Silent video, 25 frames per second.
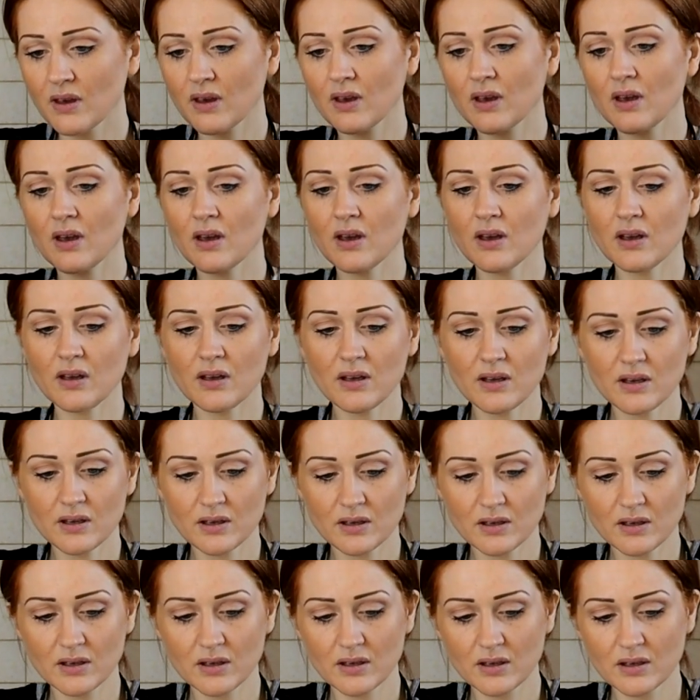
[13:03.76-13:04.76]
Okay.
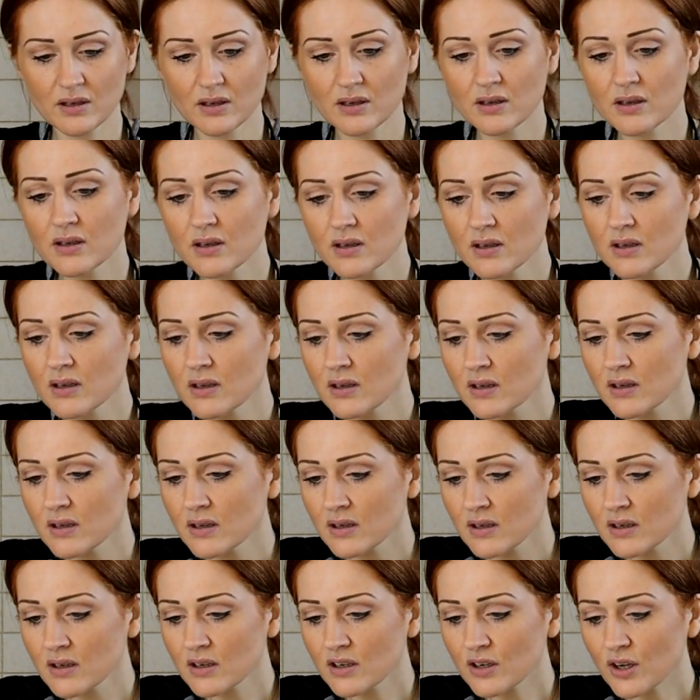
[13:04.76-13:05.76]

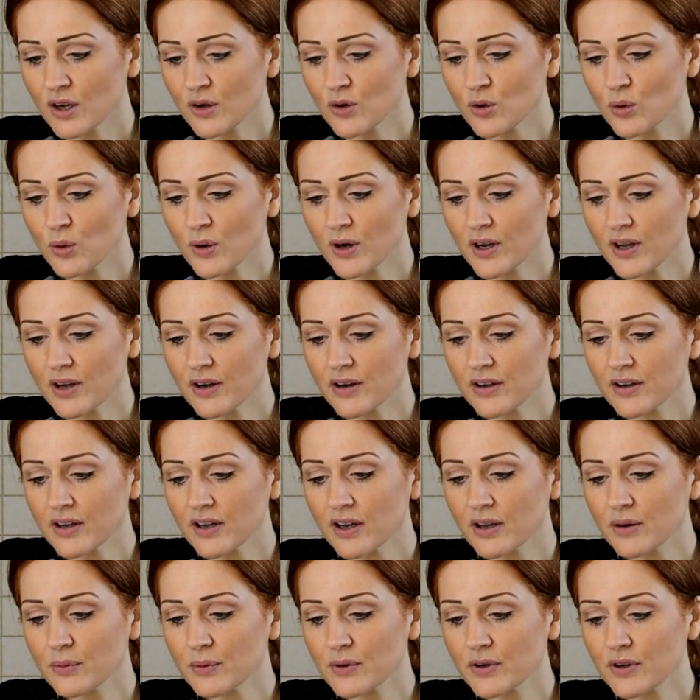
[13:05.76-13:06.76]
Look how quiet I
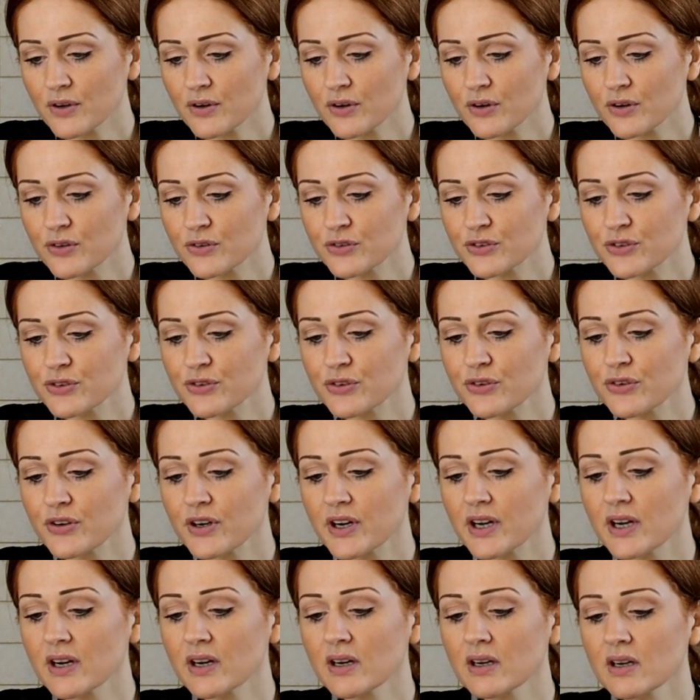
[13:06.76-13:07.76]
go when I
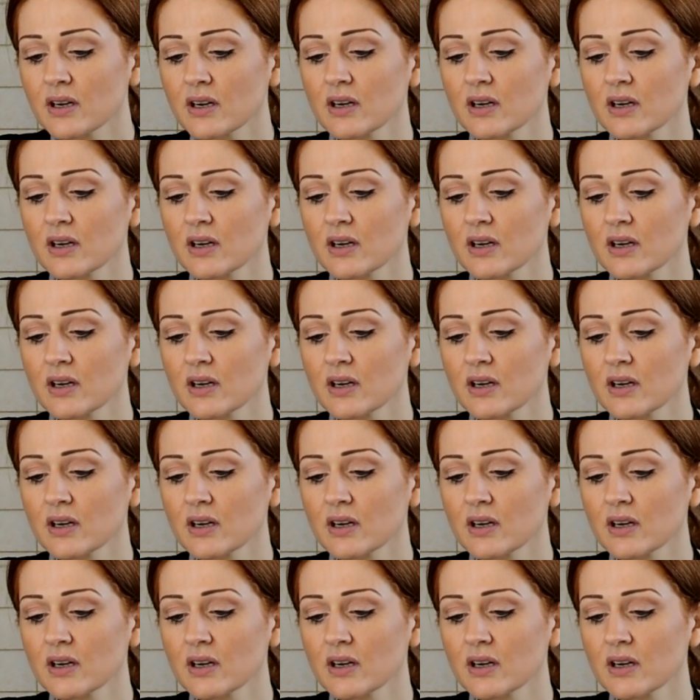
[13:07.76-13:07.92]
concentrate.